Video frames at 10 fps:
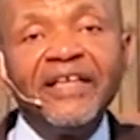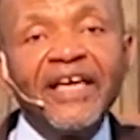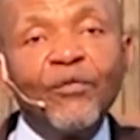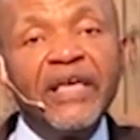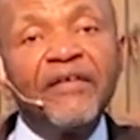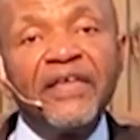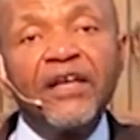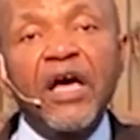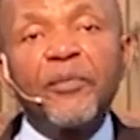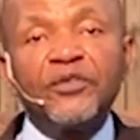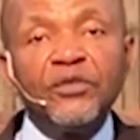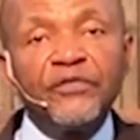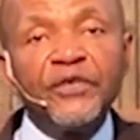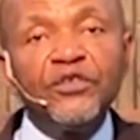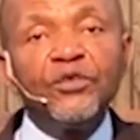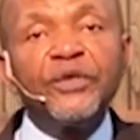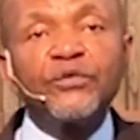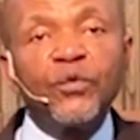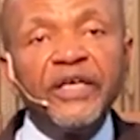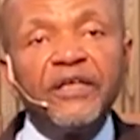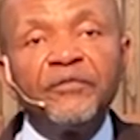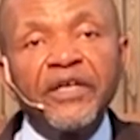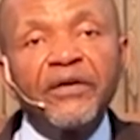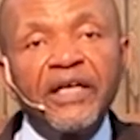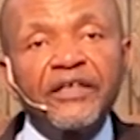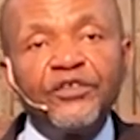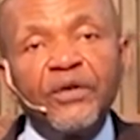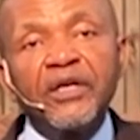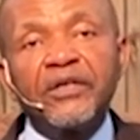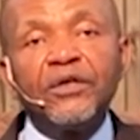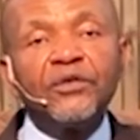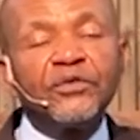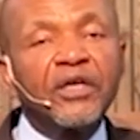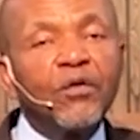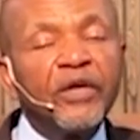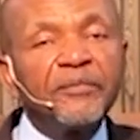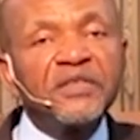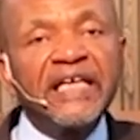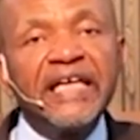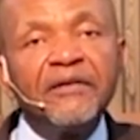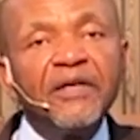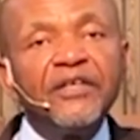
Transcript: And we have that opportunity for you to do as well. There are QR codes on our website.